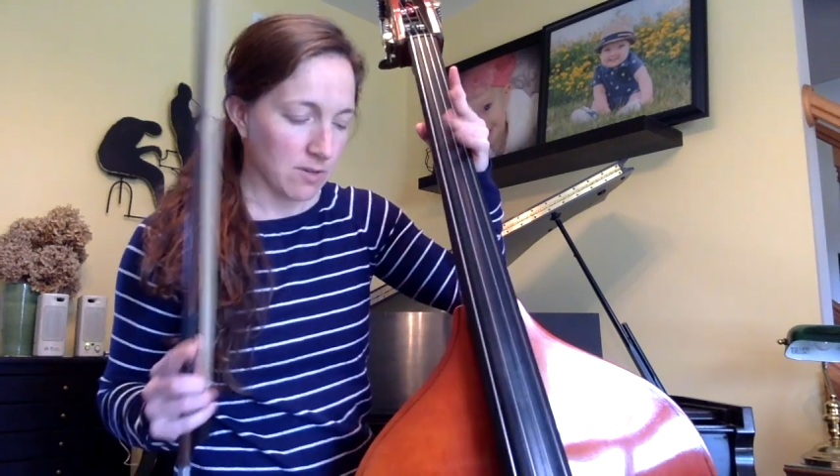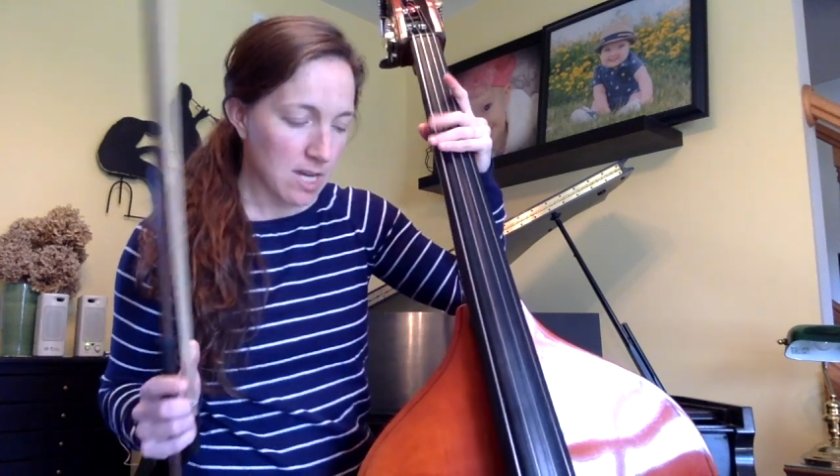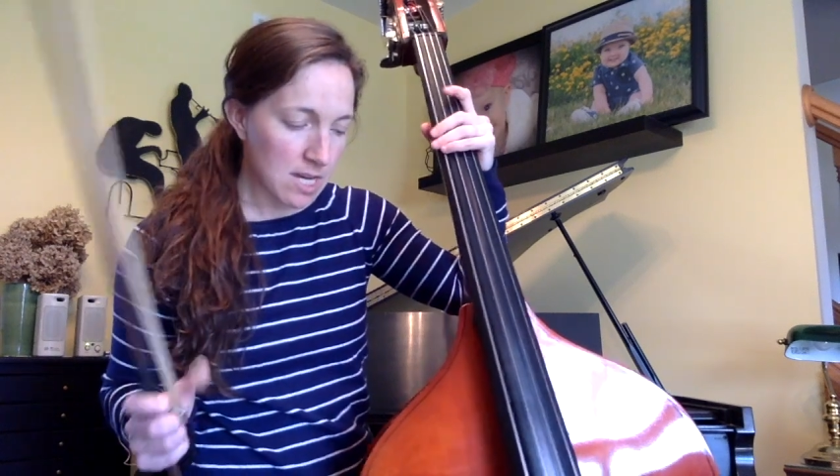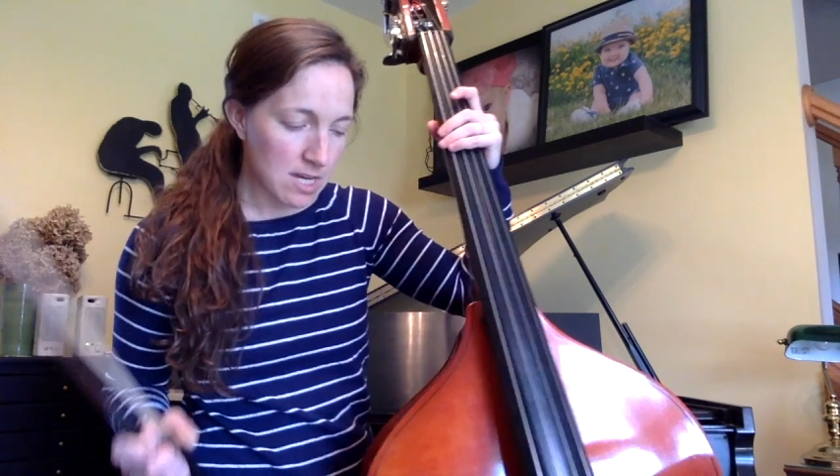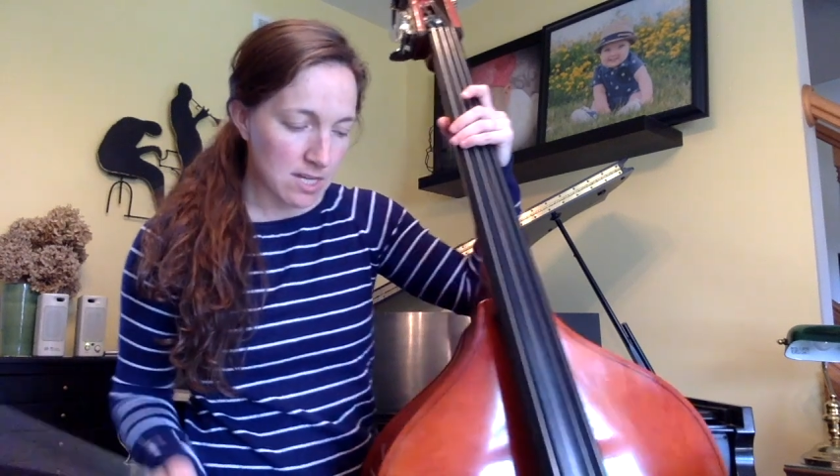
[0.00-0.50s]

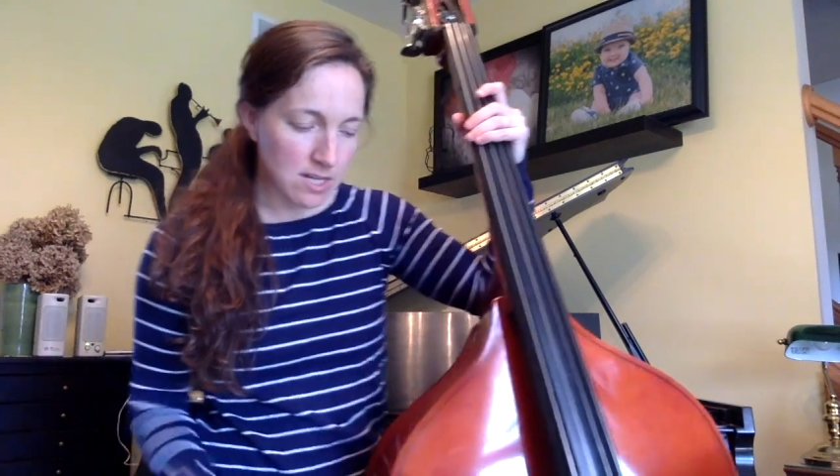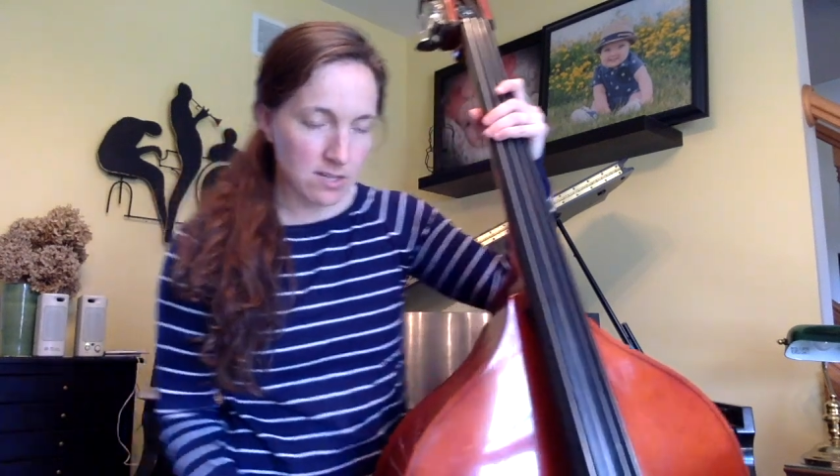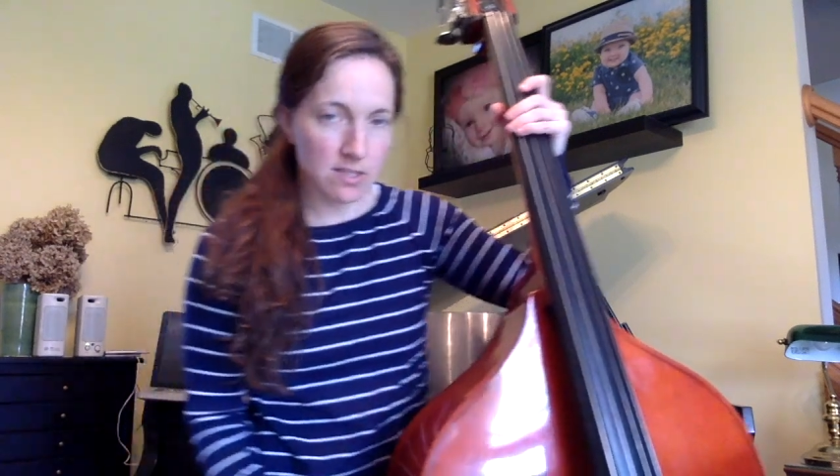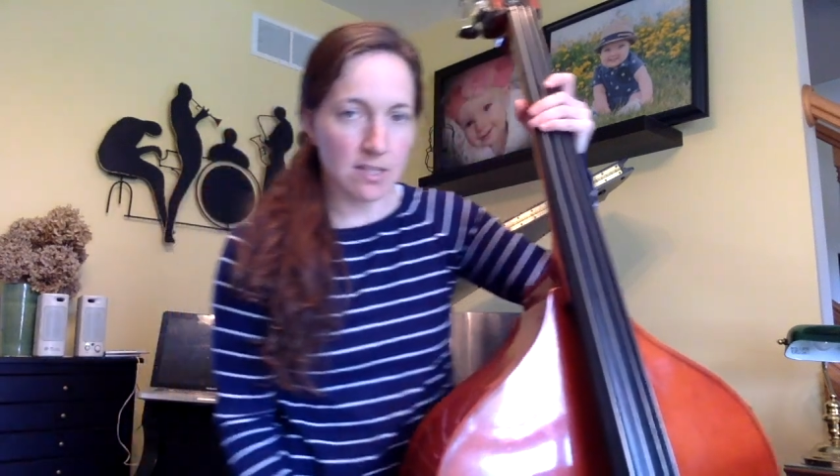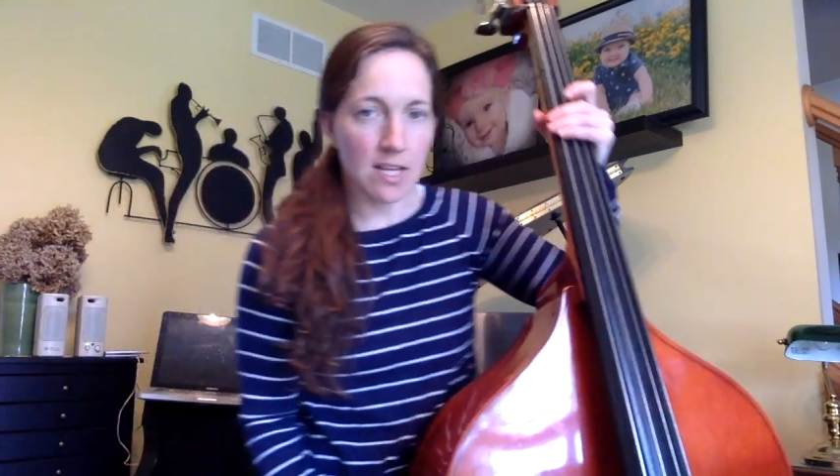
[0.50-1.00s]
Okay, now
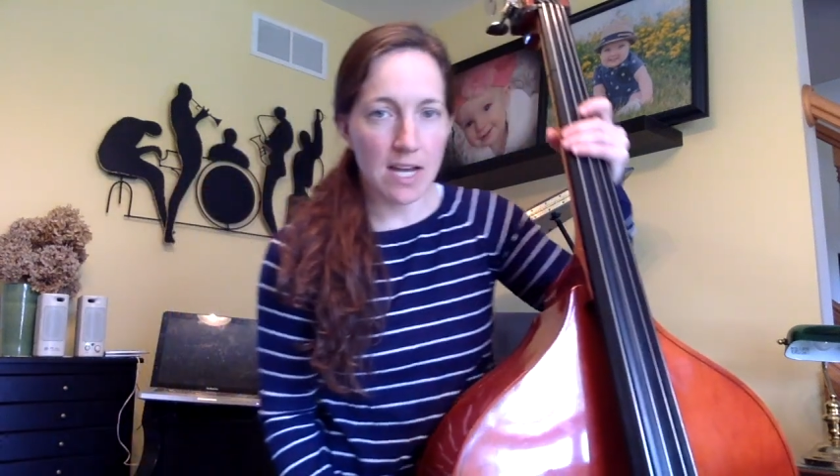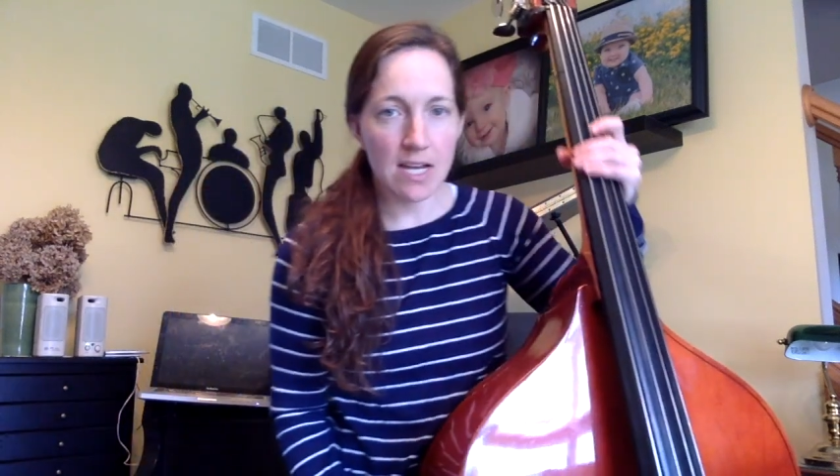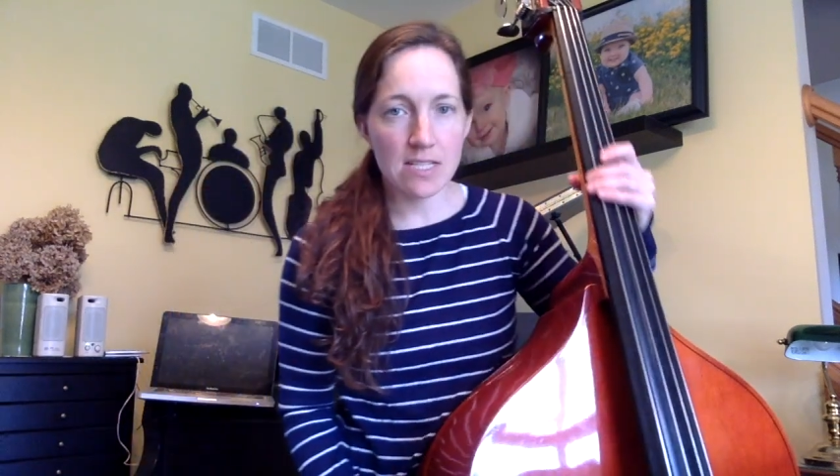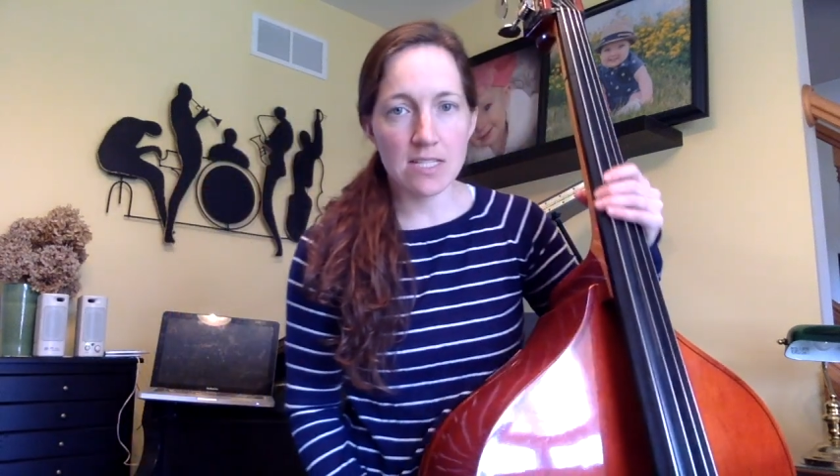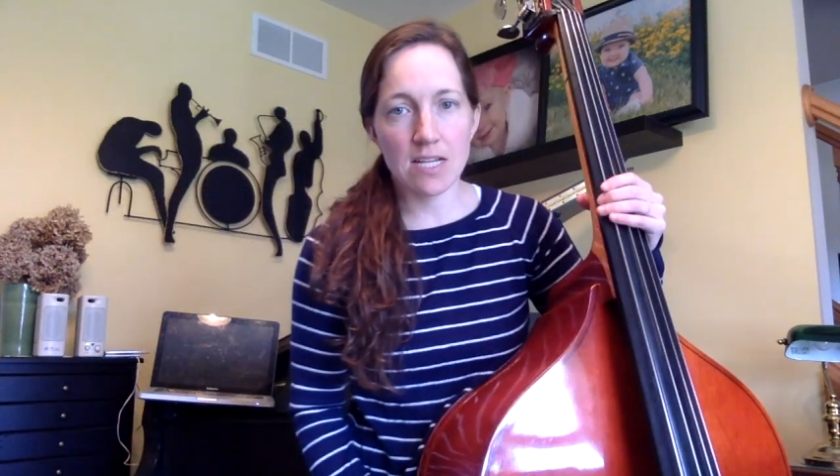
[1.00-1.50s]
the
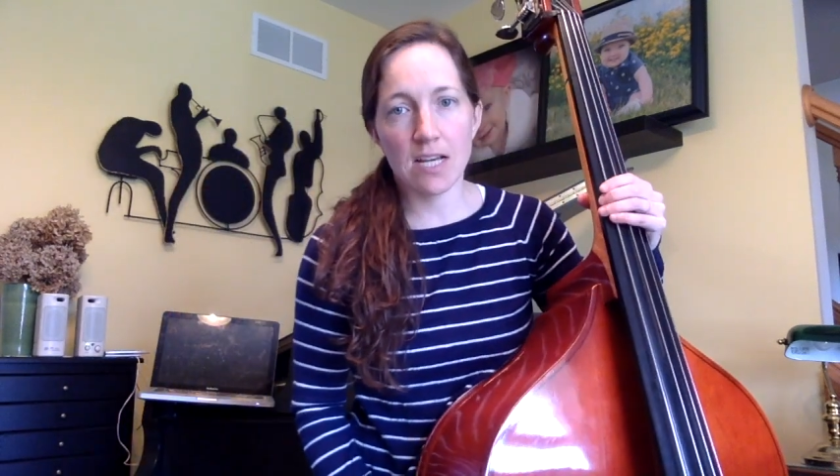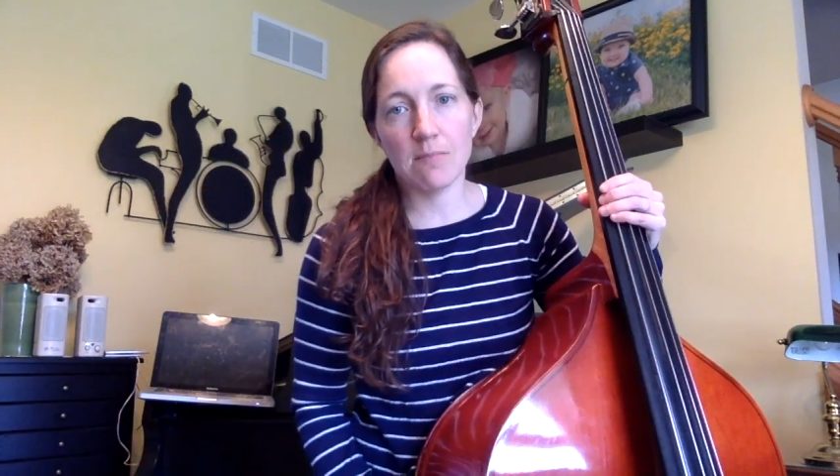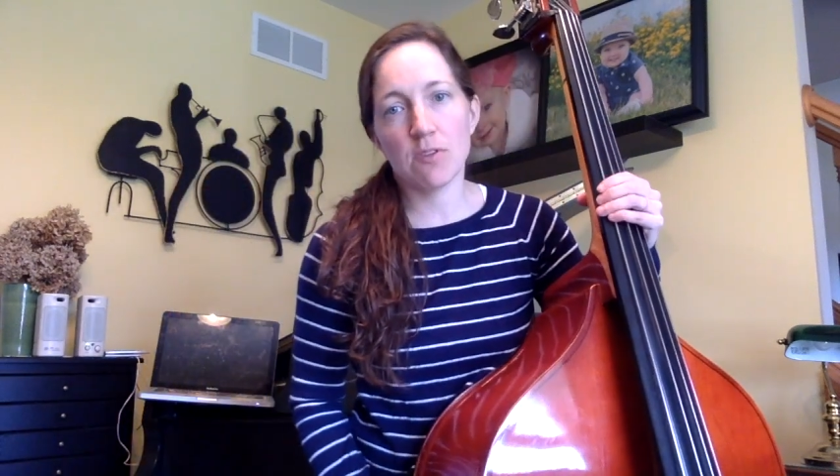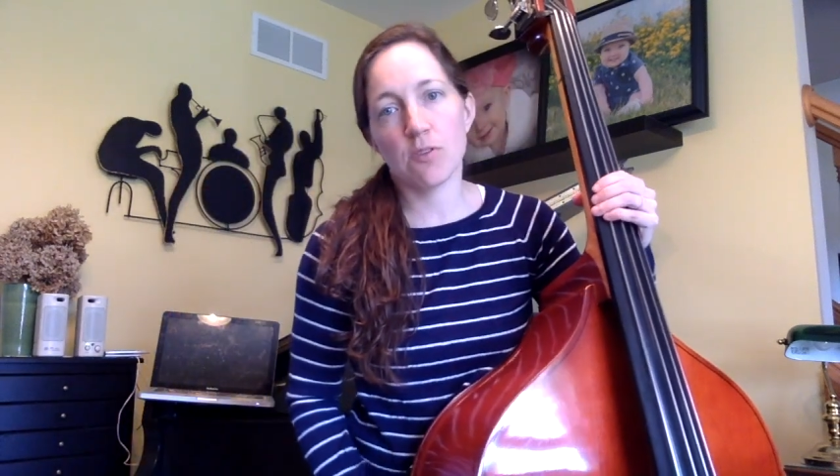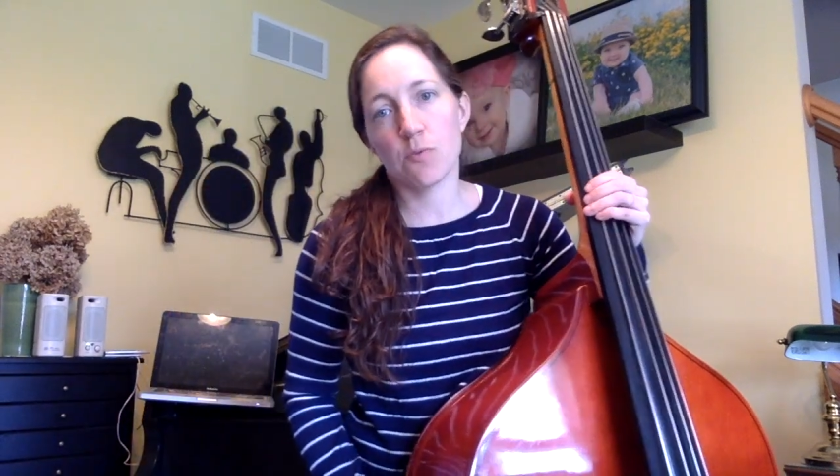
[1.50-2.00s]
last
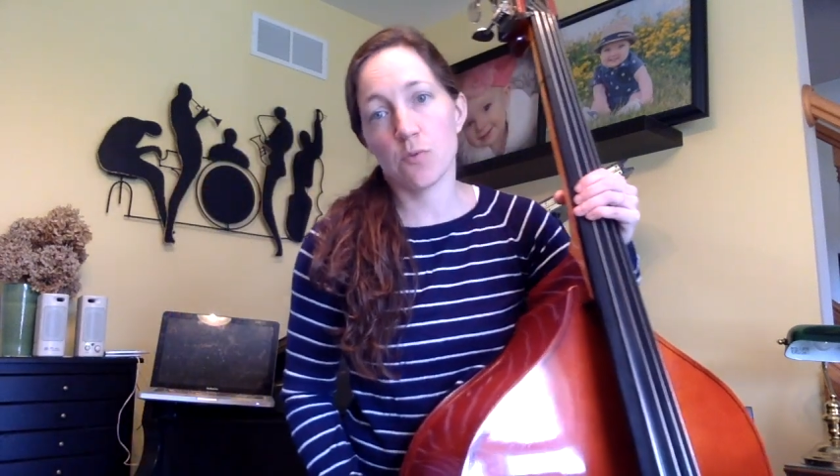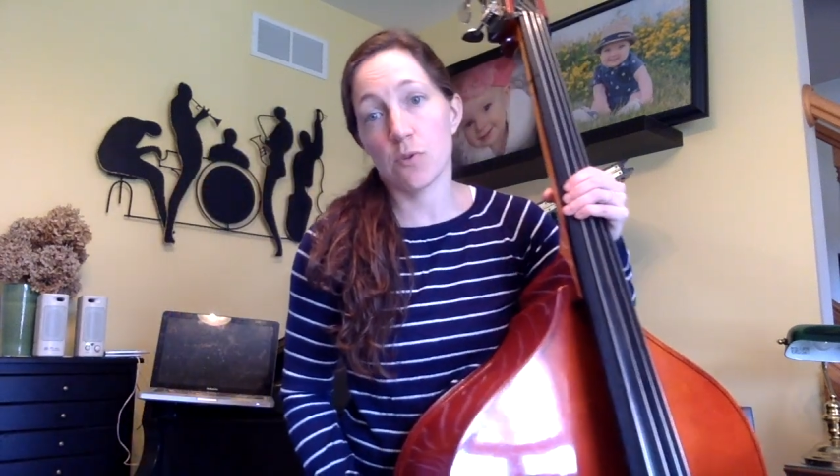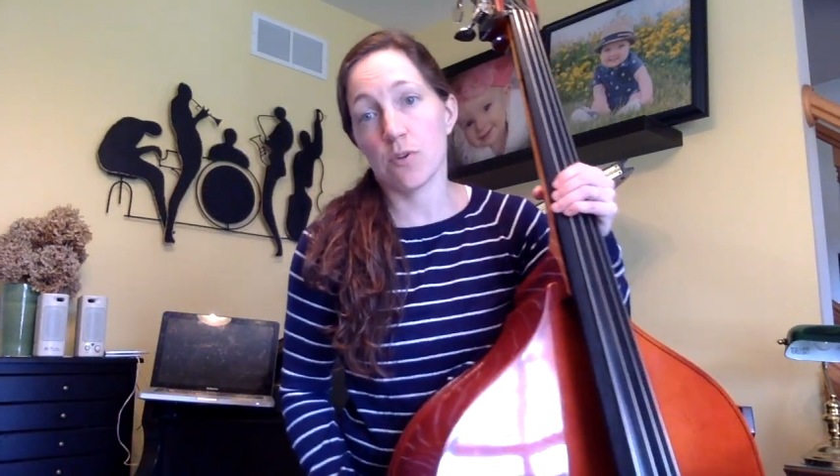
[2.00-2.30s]
time through,